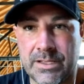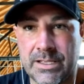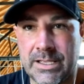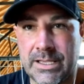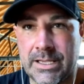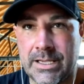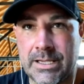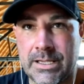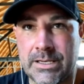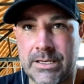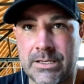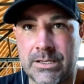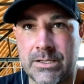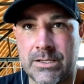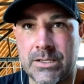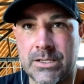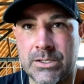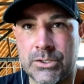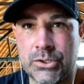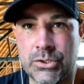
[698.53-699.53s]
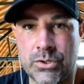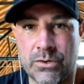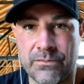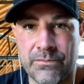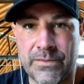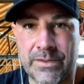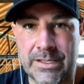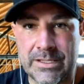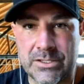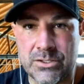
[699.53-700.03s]
and you don't
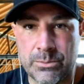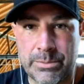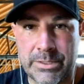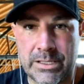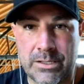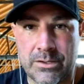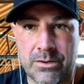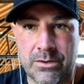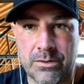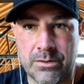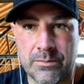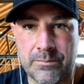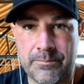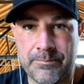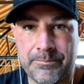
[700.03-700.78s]
feel like you belong.